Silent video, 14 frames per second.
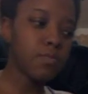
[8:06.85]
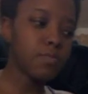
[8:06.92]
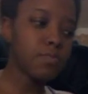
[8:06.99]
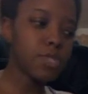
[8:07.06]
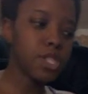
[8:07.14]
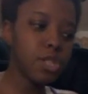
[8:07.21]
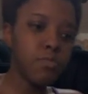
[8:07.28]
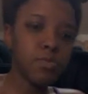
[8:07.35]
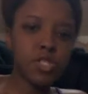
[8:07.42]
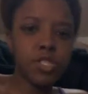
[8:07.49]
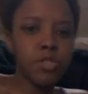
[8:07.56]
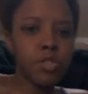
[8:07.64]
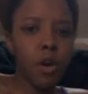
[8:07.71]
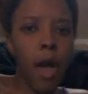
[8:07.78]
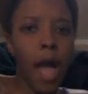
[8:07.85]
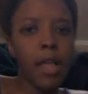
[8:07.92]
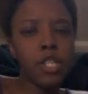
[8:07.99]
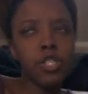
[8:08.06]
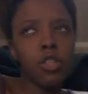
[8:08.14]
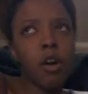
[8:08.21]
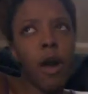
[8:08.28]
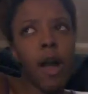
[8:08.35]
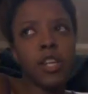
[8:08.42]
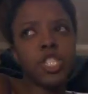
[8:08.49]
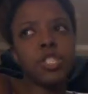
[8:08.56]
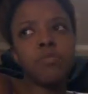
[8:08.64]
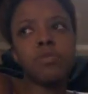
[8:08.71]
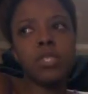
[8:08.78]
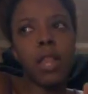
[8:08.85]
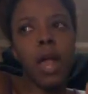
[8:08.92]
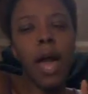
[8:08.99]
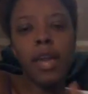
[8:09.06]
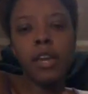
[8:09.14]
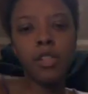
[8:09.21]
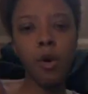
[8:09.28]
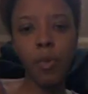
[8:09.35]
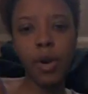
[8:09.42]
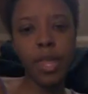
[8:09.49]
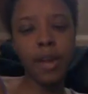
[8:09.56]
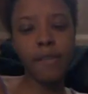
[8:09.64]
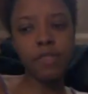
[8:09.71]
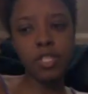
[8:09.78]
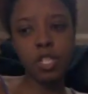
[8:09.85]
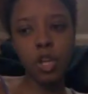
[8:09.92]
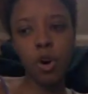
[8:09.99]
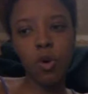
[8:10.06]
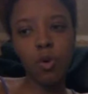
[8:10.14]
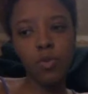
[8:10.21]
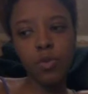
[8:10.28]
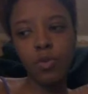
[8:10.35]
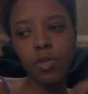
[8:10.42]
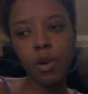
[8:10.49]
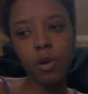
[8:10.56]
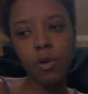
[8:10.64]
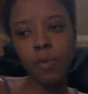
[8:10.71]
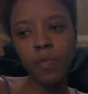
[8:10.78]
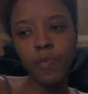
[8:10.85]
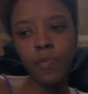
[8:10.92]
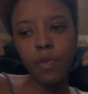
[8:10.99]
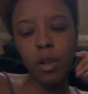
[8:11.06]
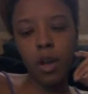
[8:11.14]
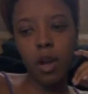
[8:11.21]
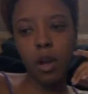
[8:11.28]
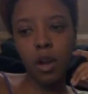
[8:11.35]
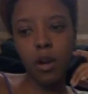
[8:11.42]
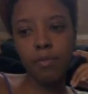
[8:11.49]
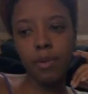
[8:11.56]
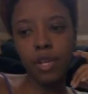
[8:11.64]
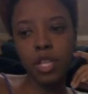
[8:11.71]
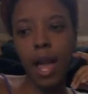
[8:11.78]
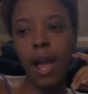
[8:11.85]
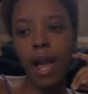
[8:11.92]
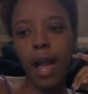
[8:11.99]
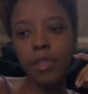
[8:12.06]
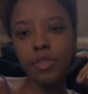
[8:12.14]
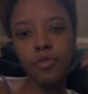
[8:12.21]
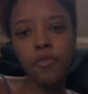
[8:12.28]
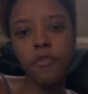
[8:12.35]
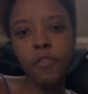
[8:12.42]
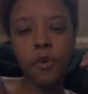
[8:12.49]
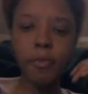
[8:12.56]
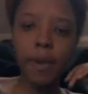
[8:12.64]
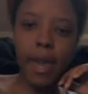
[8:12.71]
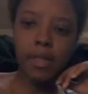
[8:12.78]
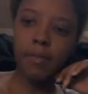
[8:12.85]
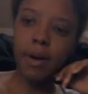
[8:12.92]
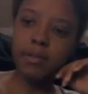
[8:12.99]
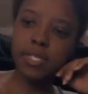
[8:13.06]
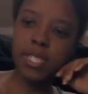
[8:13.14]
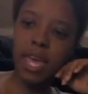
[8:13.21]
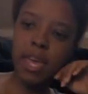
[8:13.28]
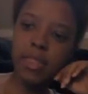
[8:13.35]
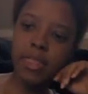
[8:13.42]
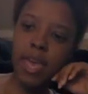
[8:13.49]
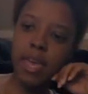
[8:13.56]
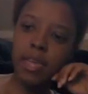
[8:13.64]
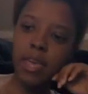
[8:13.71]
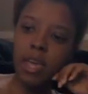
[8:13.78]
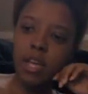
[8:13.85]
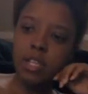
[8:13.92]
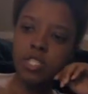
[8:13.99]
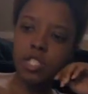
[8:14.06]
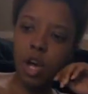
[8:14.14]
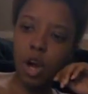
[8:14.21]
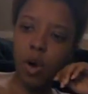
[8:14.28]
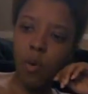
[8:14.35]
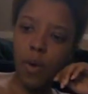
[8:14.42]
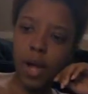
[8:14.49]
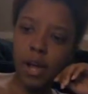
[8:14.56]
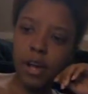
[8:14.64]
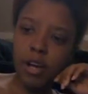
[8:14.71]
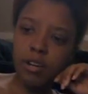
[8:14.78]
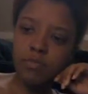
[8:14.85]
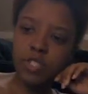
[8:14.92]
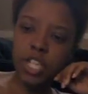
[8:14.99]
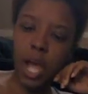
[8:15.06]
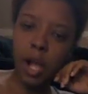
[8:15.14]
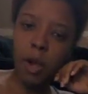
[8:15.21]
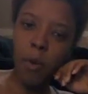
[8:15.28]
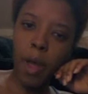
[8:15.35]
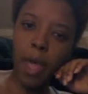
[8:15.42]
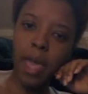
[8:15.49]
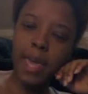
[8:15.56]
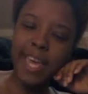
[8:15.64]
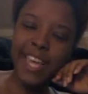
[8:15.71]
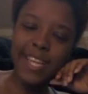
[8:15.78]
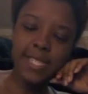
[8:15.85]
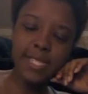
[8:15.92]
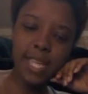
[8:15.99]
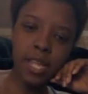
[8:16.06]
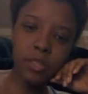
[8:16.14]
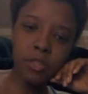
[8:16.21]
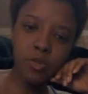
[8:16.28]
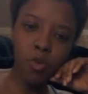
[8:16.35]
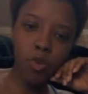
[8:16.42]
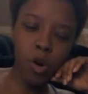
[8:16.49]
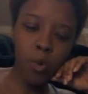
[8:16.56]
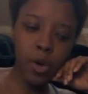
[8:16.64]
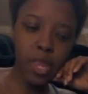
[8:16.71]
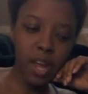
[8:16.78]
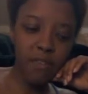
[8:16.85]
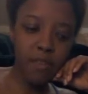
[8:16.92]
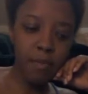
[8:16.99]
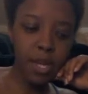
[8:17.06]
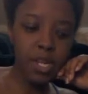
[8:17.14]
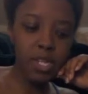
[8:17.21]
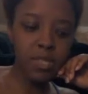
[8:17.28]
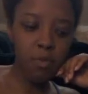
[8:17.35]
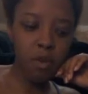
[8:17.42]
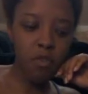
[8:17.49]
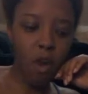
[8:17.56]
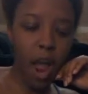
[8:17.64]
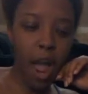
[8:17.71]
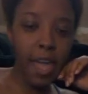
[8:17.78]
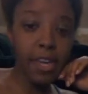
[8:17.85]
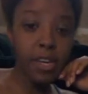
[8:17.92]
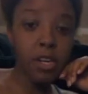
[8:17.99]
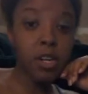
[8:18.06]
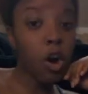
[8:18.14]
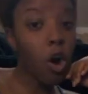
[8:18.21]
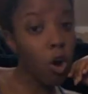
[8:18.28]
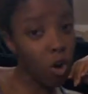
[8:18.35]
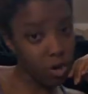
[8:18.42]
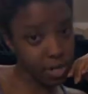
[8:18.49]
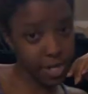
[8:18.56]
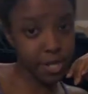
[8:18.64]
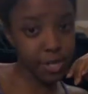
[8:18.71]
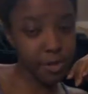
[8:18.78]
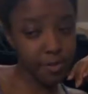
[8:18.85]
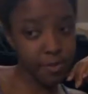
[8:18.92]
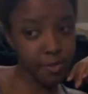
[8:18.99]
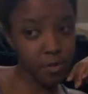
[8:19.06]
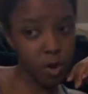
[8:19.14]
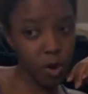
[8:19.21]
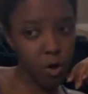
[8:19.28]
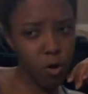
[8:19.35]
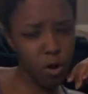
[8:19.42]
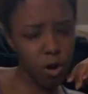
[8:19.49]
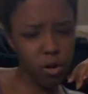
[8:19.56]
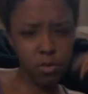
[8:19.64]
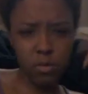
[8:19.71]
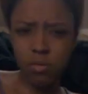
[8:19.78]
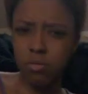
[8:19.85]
she was, she was lying or whatever. So, but I do feel bad about saying that. So, Jacquay, he's at the door, whatever, because Mariah called him, or